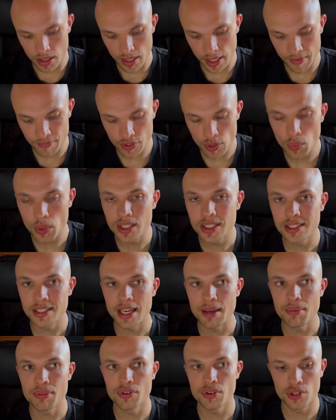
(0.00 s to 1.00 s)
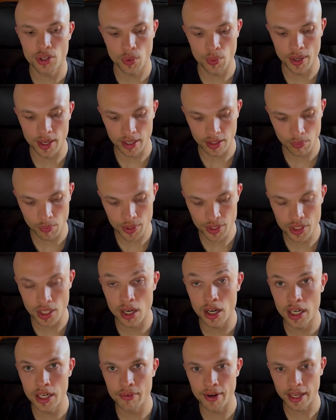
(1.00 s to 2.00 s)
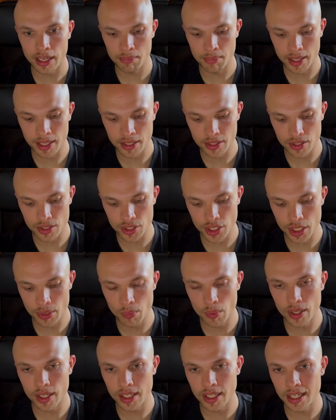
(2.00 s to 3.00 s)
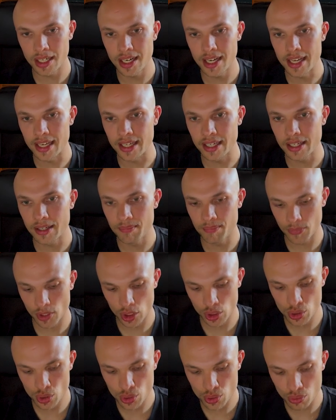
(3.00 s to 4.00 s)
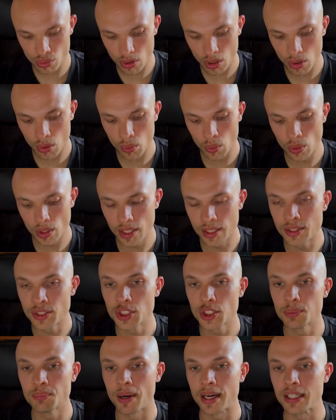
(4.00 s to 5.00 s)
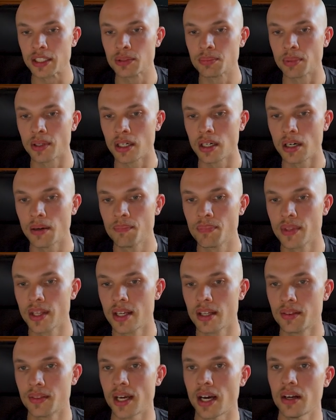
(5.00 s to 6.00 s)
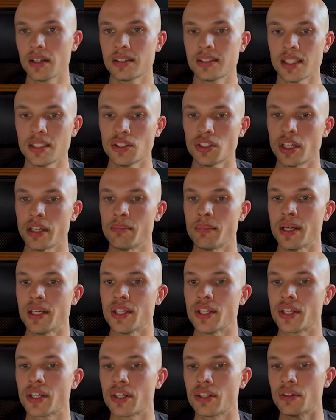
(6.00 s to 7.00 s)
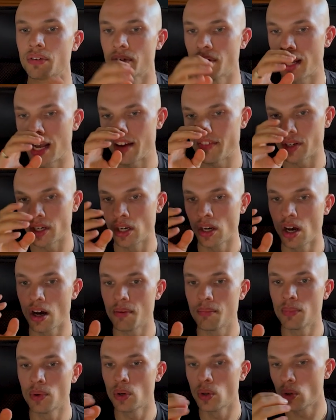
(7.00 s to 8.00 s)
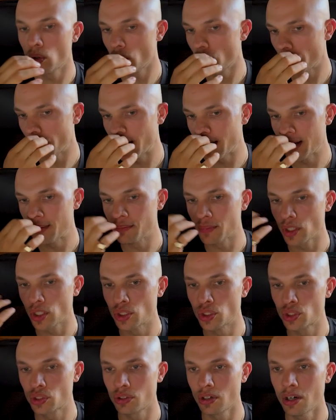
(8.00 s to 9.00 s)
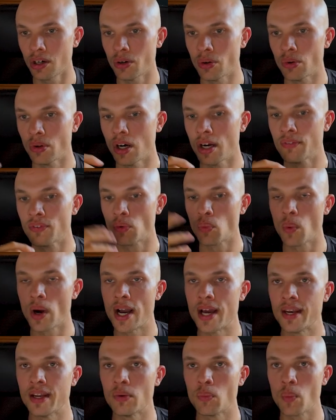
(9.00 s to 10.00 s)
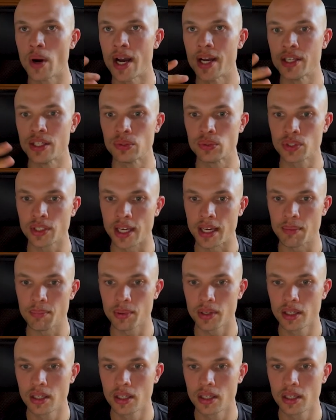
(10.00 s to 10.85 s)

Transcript: want to skip through quick, which I highly recommend, you want to click Control and Spacebar. That'll essentially mean you can have a lot more control over when and where you skip.